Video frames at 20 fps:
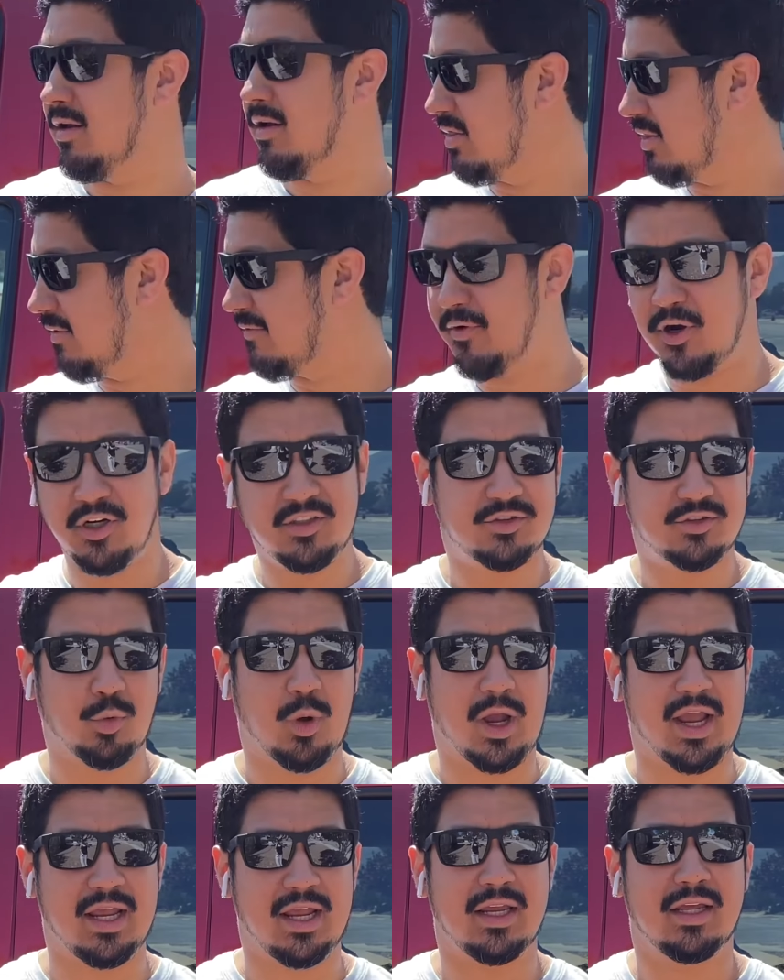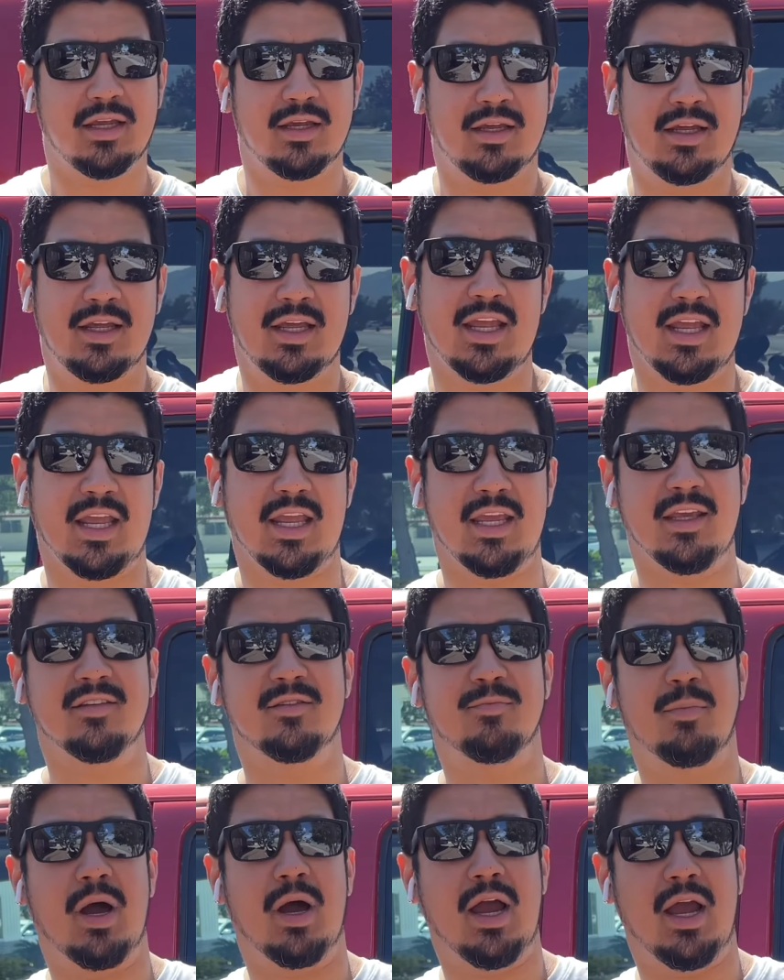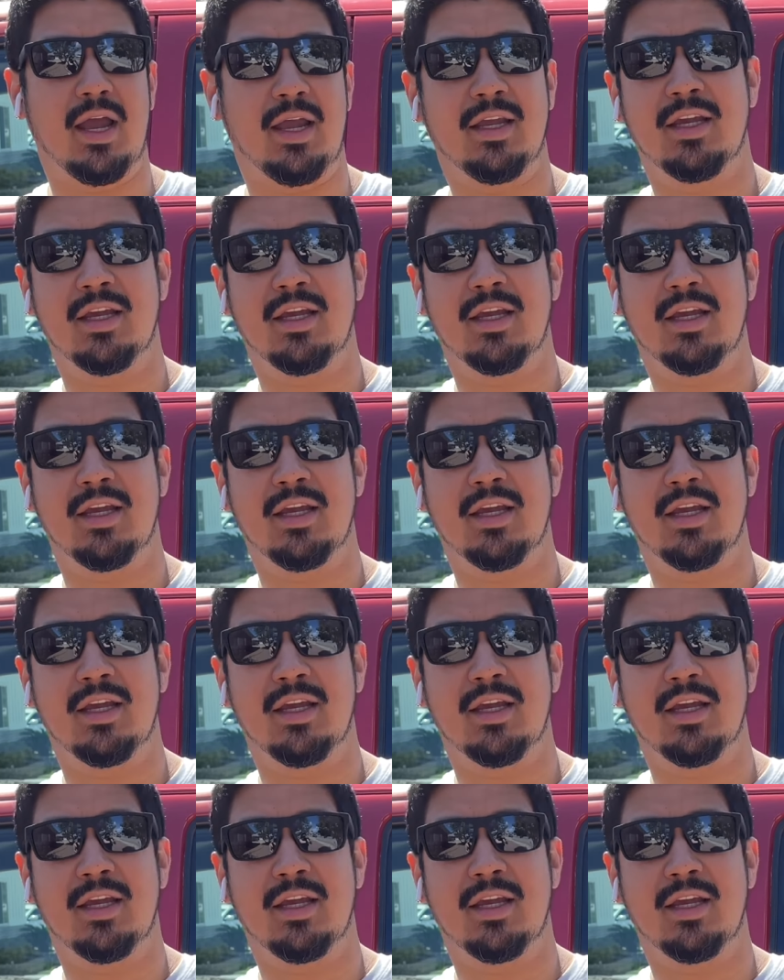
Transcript: The first way is by